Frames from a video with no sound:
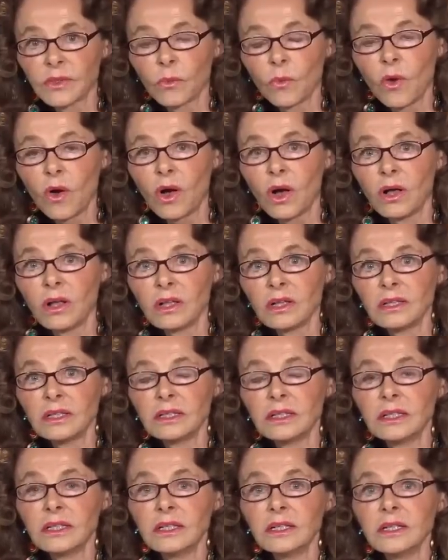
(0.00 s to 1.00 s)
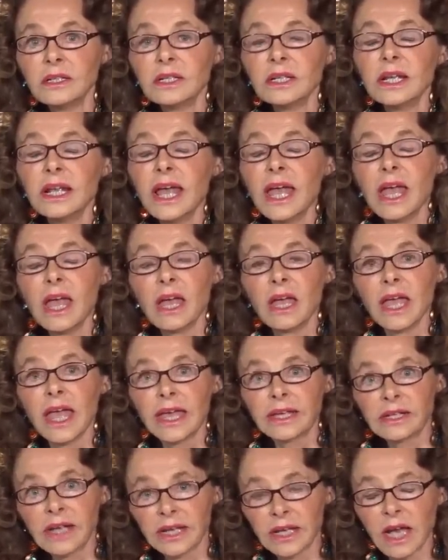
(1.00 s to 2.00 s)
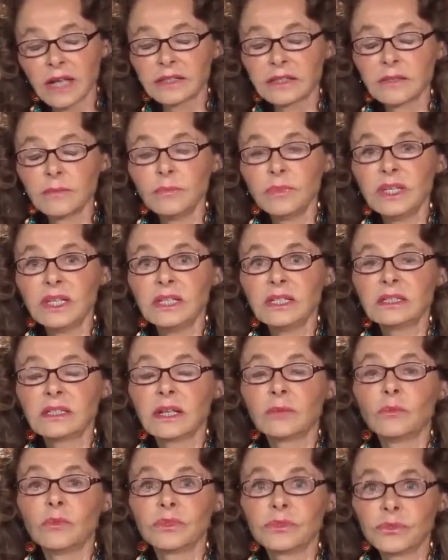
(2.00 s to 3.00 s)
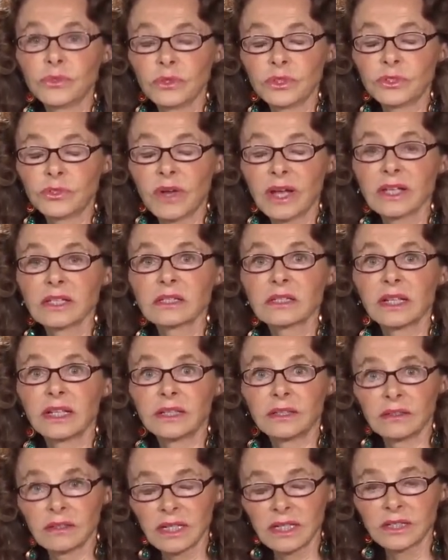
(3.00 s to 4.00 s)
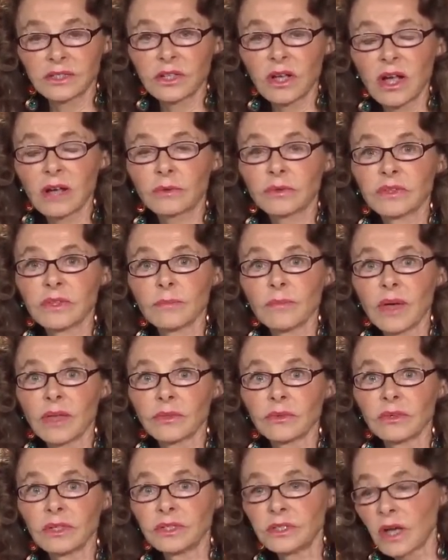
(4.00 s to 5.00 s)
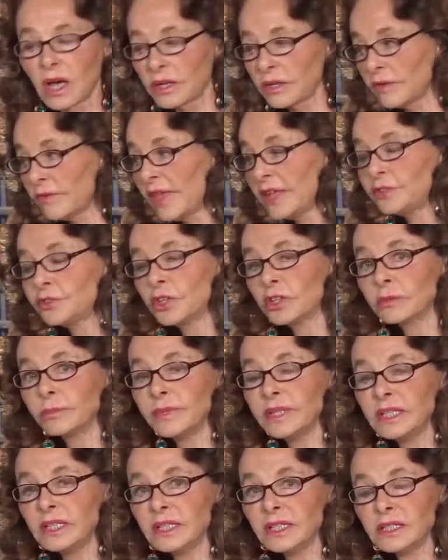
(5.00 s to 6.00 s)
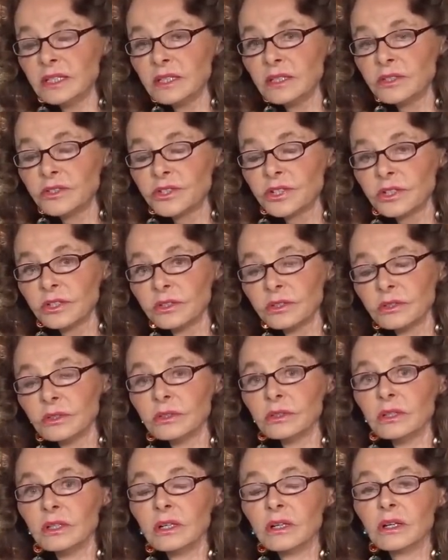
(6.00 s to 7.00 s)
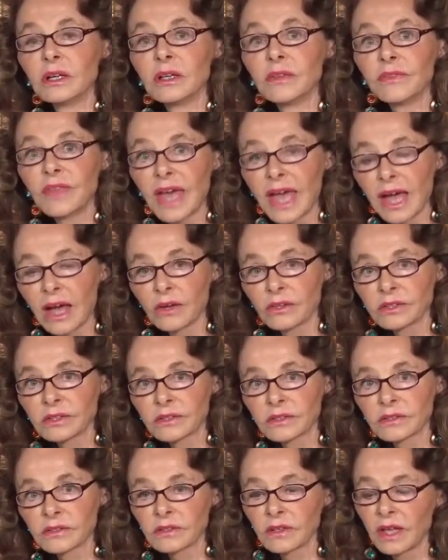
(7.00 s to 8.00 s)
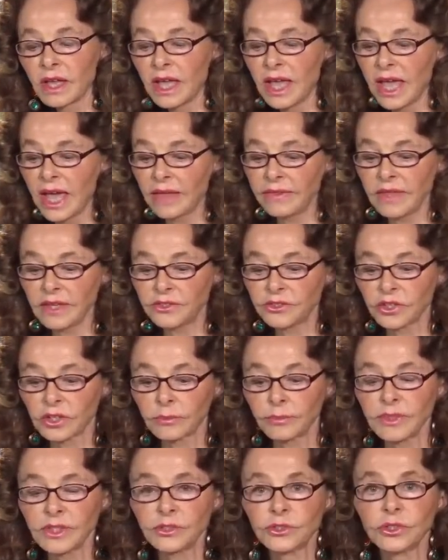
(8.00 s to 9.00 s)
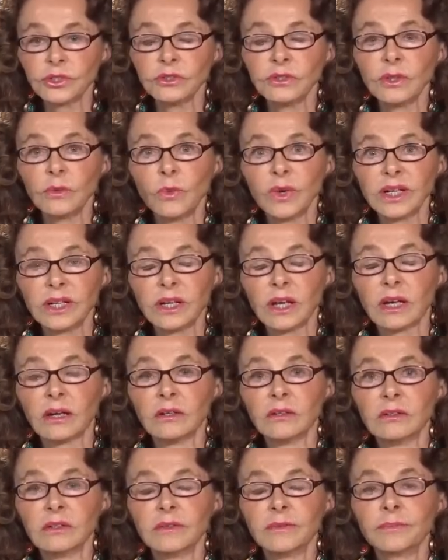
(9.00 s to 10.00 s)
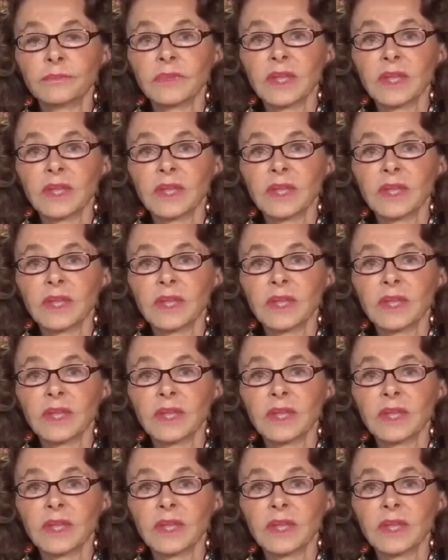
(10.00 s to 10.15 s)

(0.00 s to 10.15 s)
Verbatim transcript: of the wall. And I got to meet with, through a translator and talk with the mother and daughter, and they took me into the house and they took me to the window